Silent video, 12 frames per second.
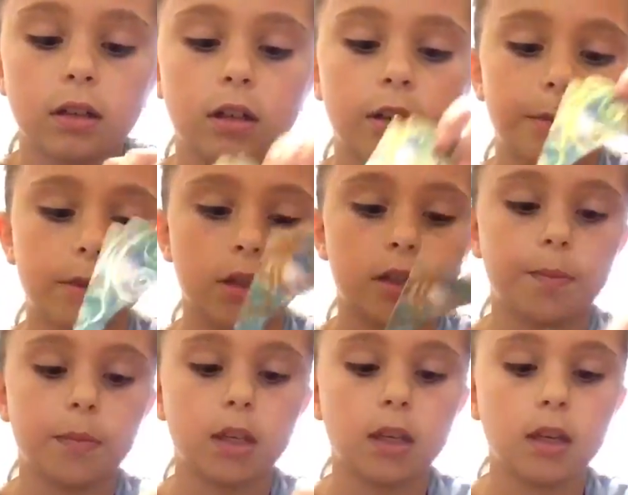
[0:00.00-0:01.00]
clips on.
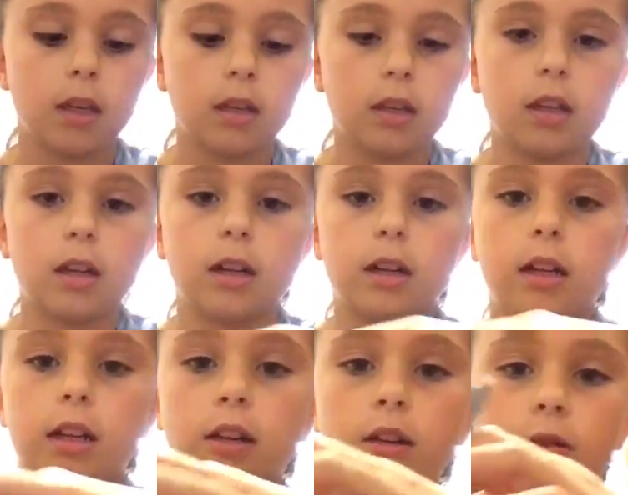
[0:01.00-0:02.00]
Then it,
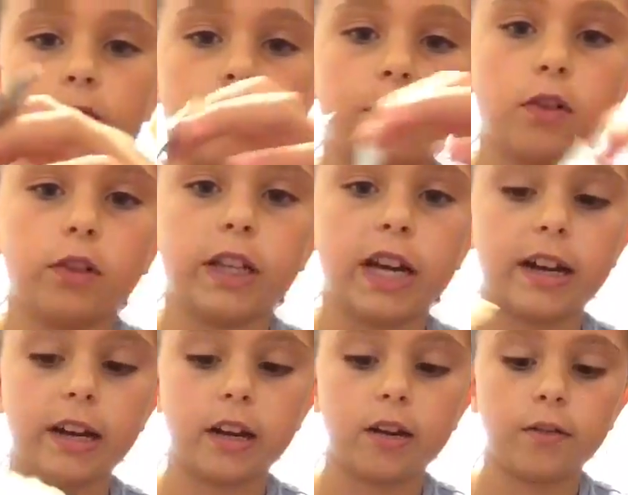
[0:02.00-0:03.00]
you can fold that
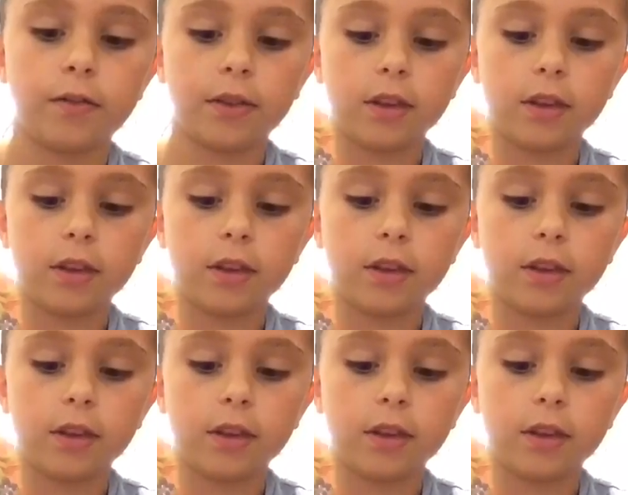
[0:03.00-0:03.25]
out.